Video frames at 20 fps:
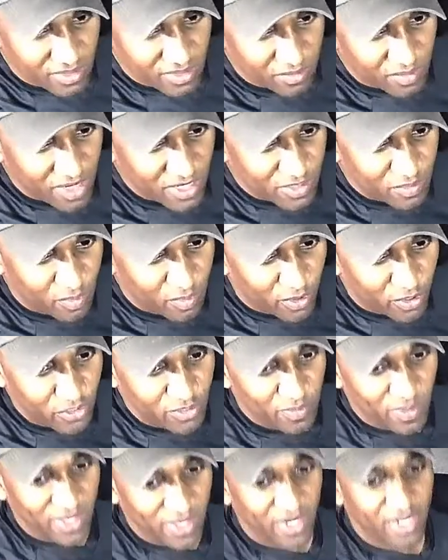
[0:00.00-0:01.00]
There's some nice
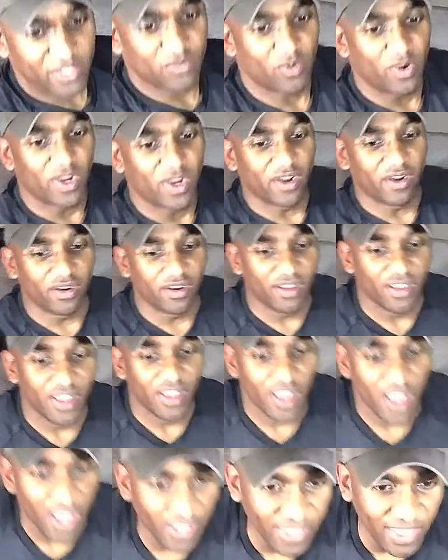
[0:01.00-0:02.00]
birds, man. I swear.
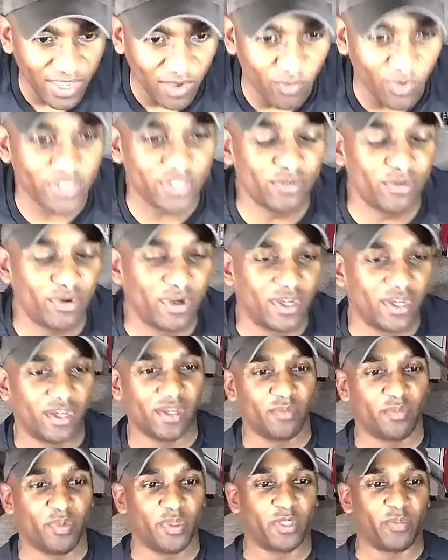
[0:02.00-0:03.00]
I can't wait
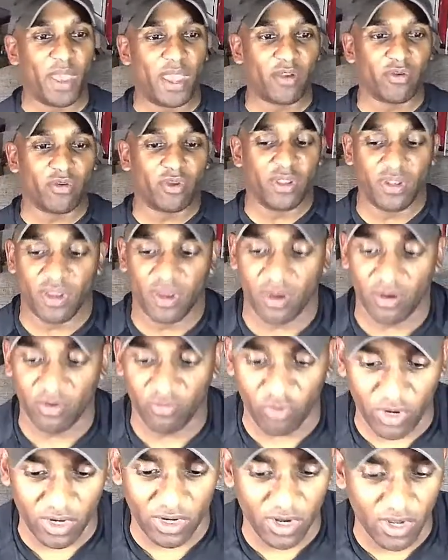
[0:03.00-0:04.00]
to put the battery in
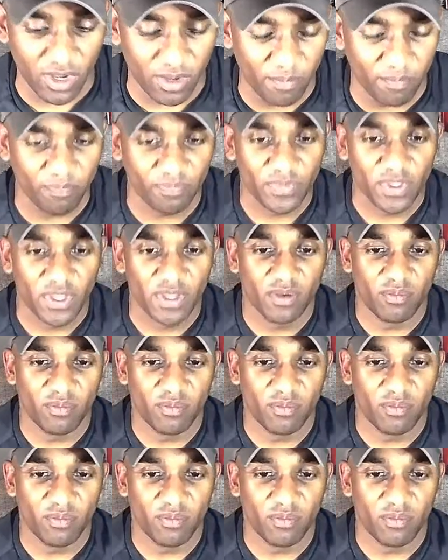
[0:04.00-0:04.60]
there and run it up.